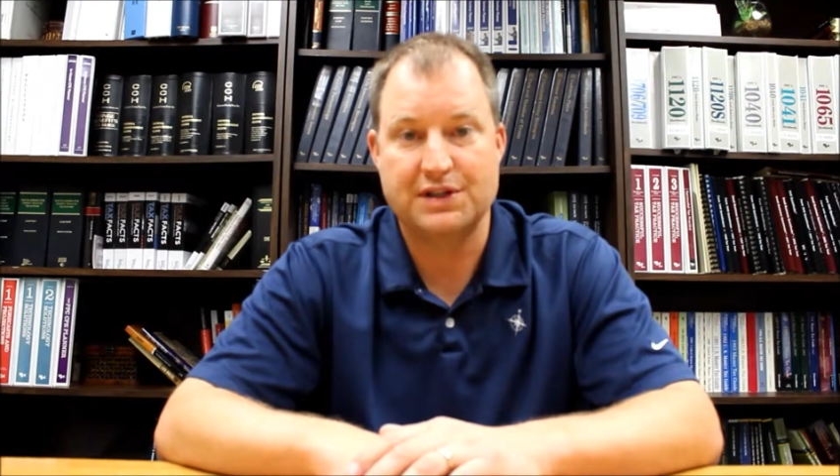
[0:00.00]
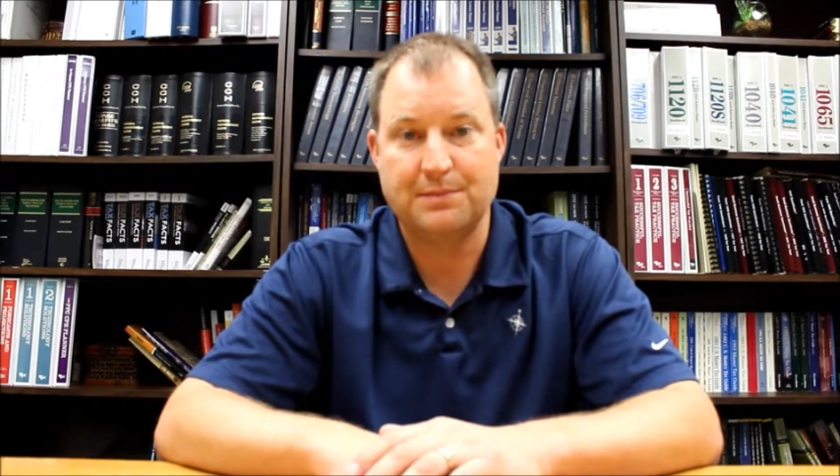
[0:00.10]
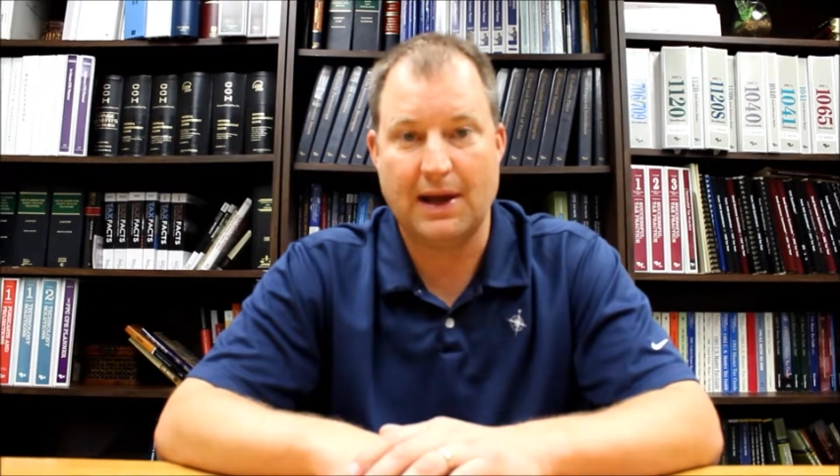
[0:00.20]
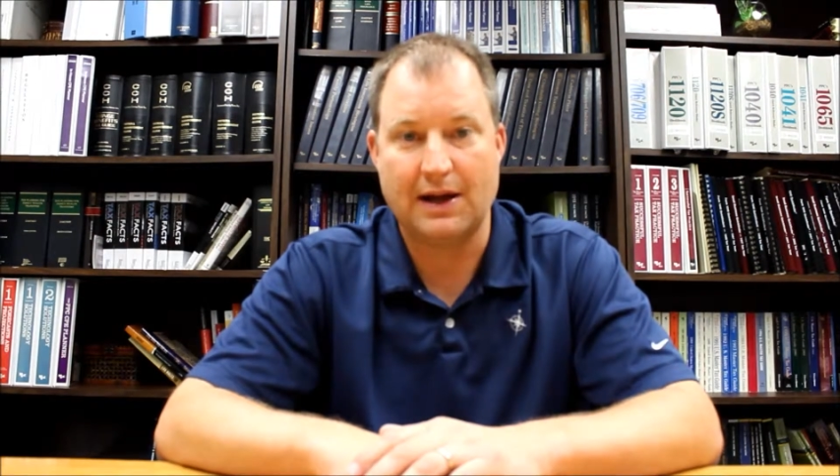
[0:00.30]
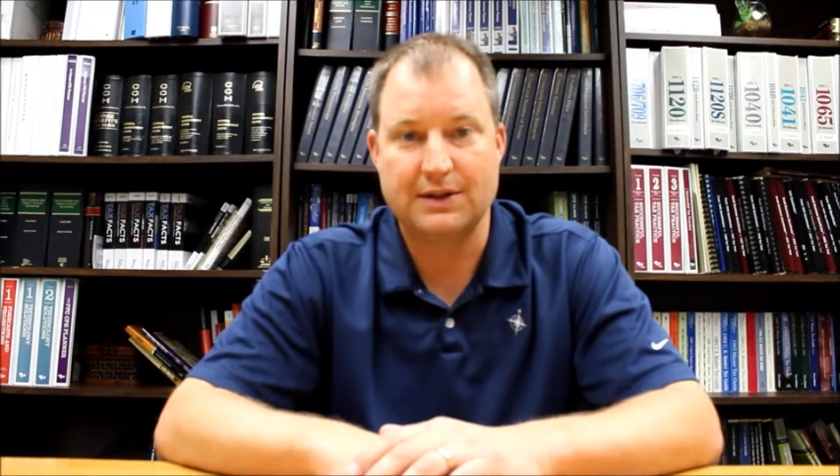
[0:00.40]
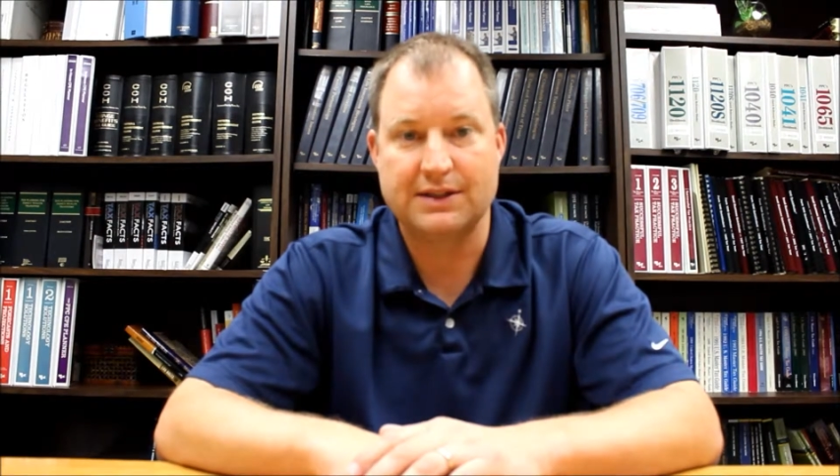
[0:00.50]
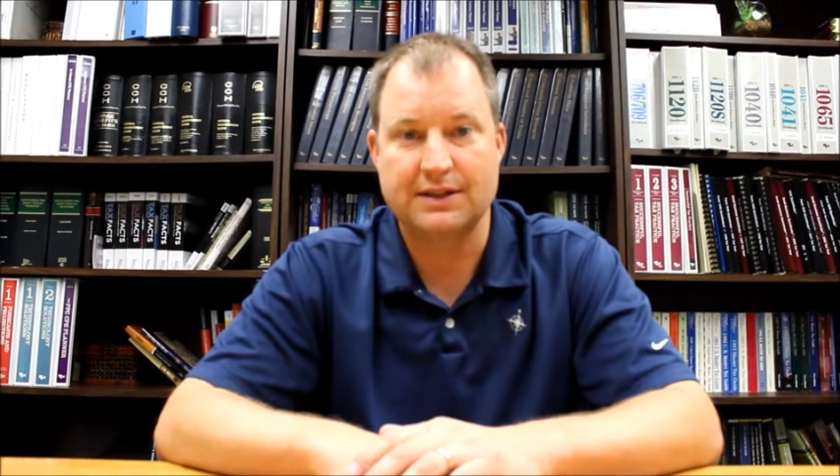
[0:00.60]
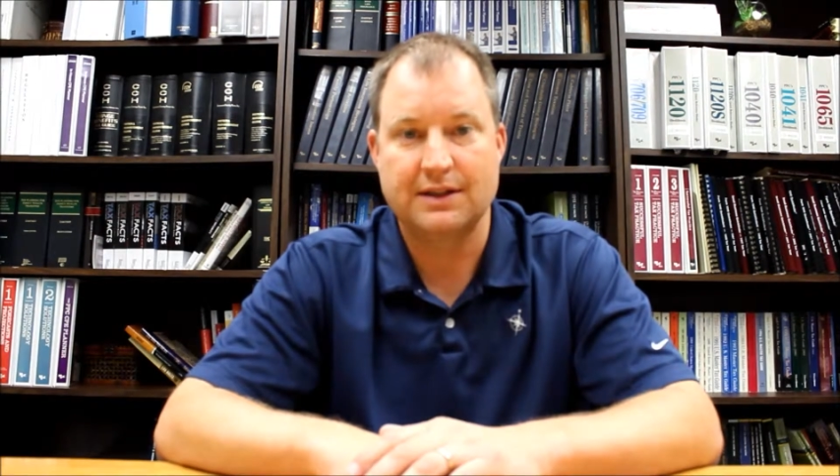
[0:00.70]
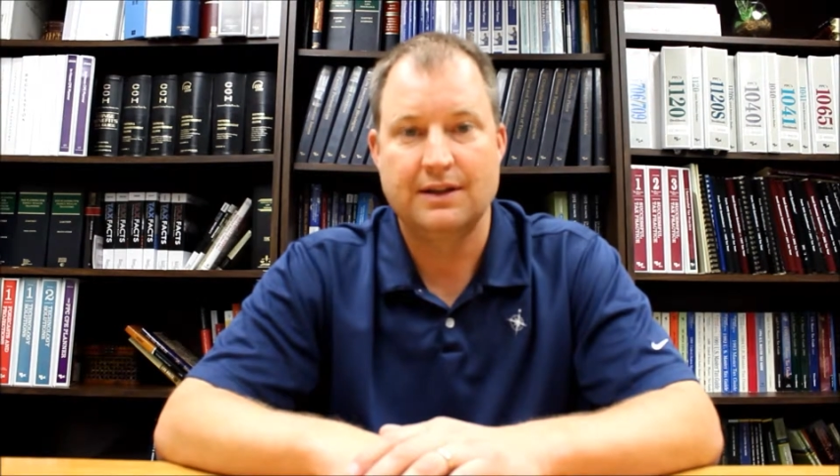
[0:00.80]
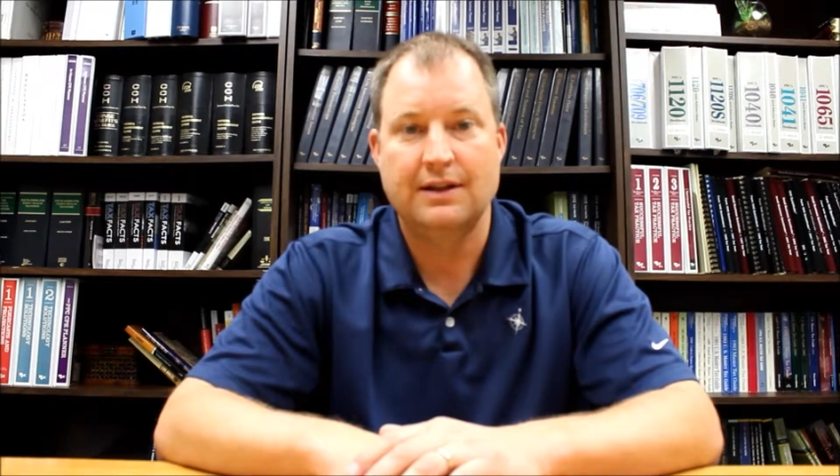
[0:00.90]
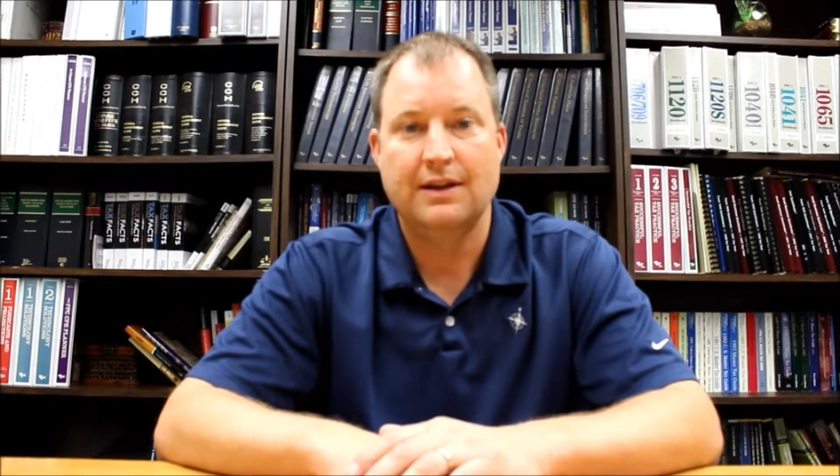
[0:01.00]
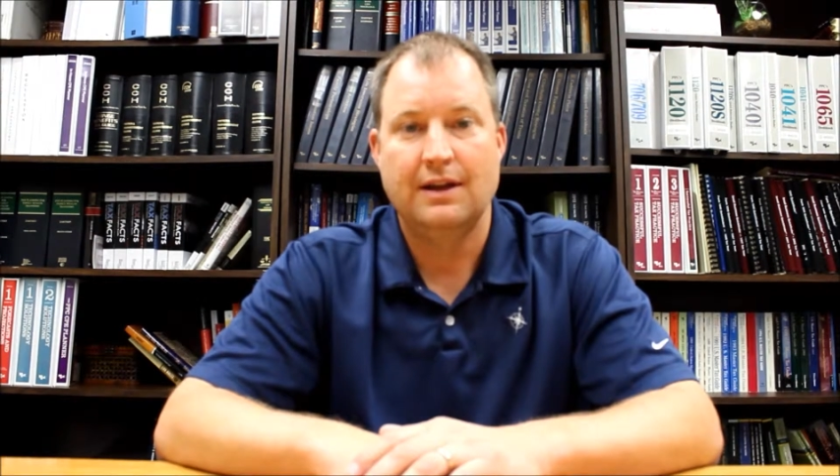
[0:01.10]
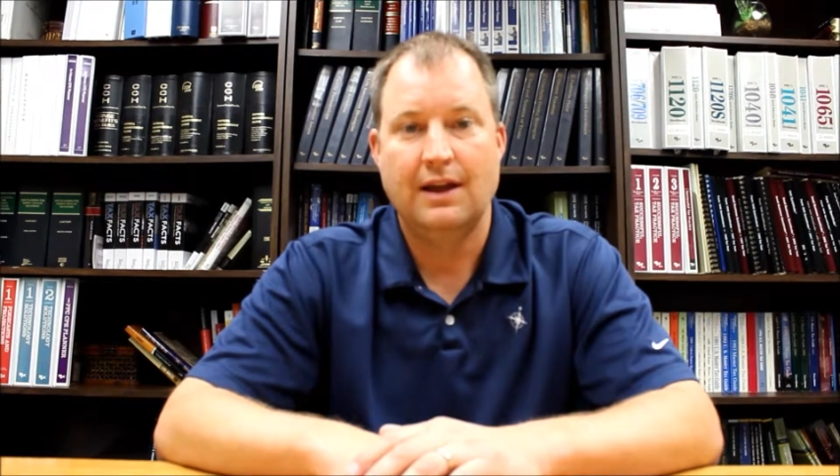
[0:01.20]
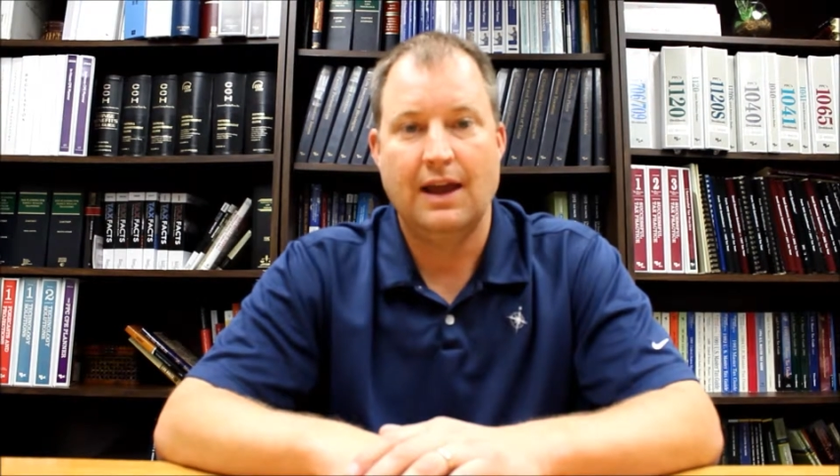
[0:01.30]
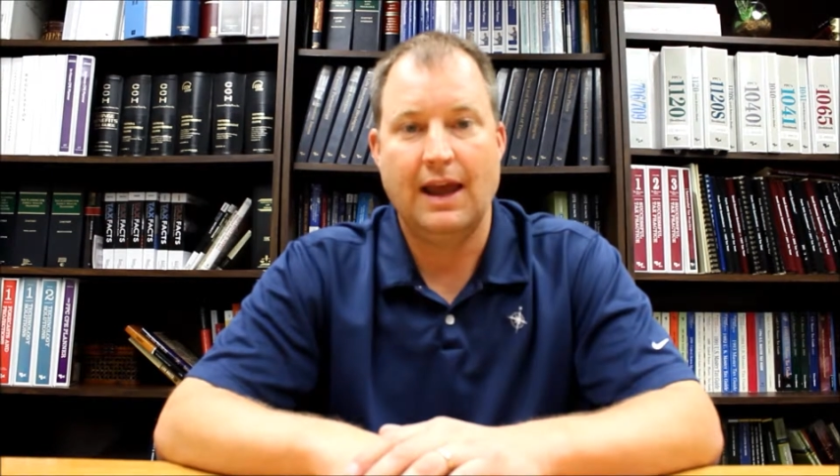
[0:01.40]
spouse
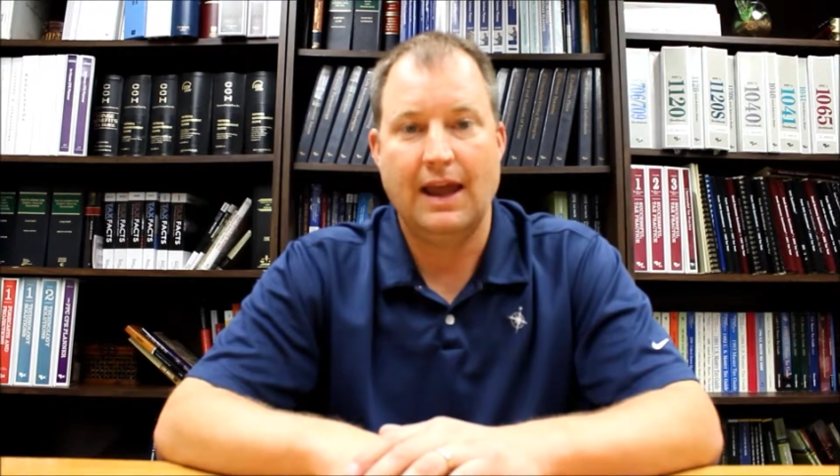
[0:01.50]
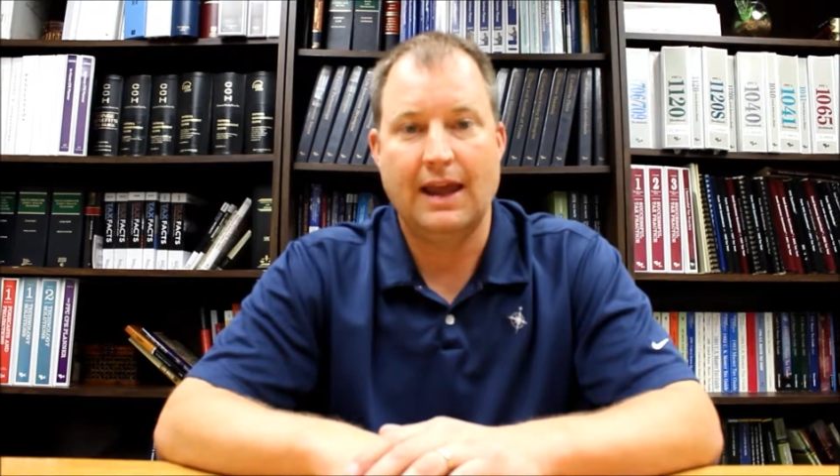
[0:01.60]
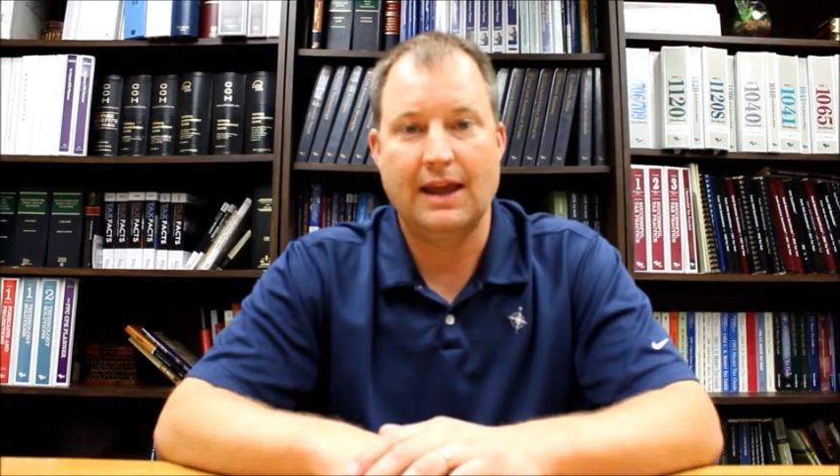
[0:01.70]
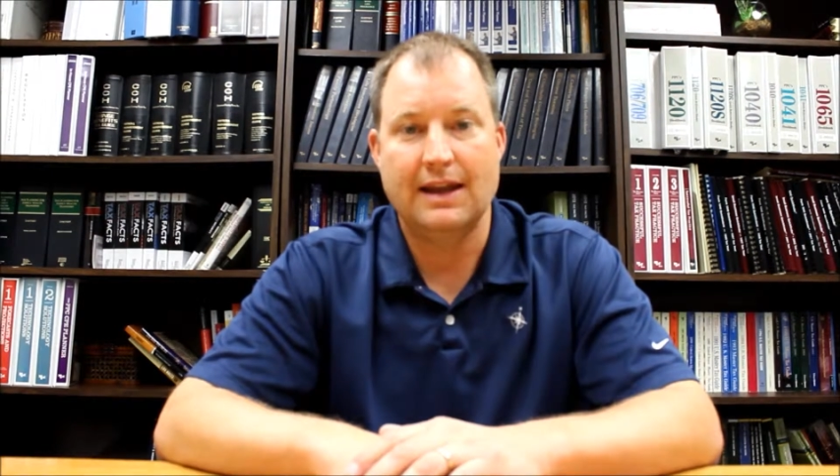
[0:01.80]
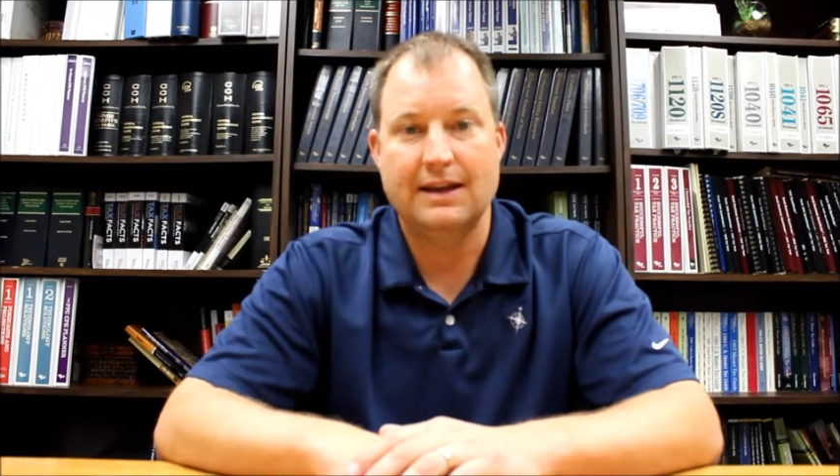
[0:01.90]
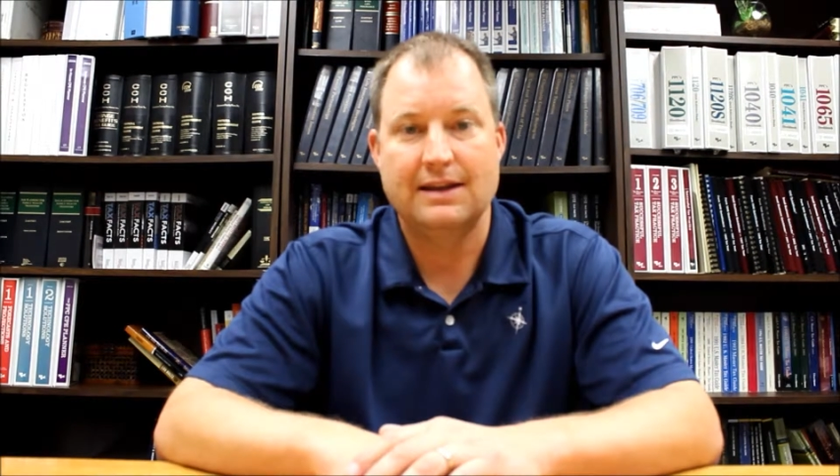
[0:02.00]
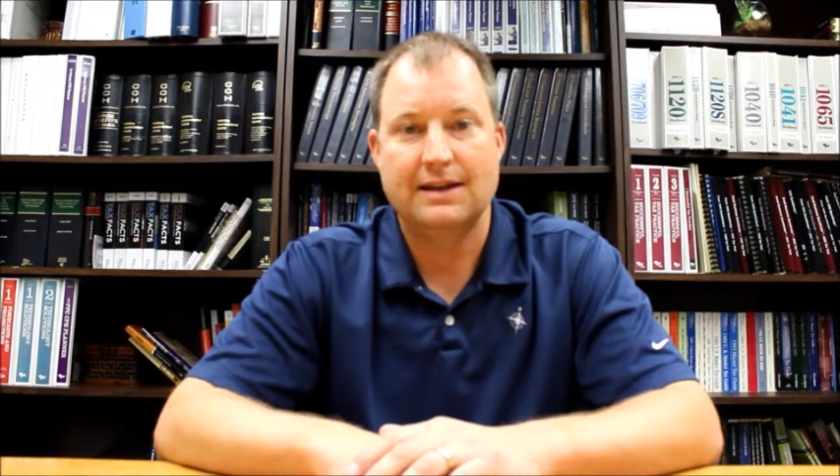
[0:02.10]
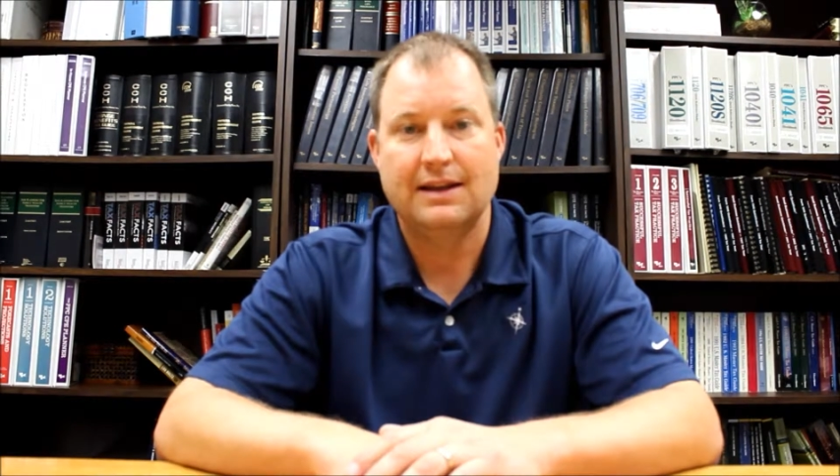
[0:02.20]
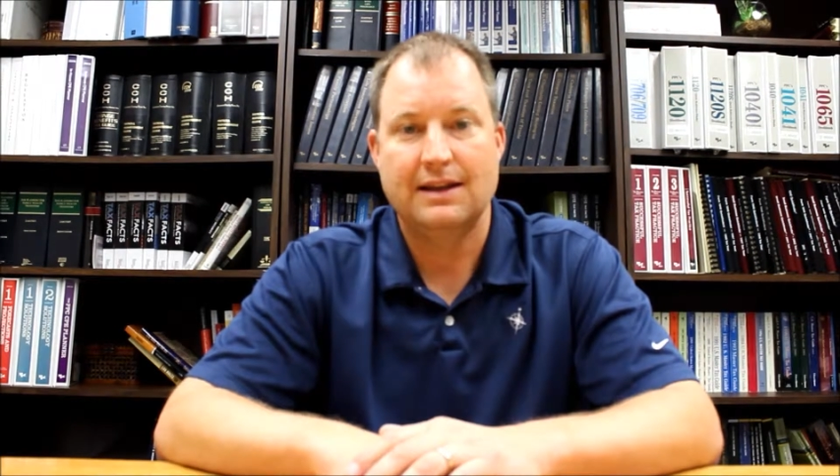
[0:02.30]
and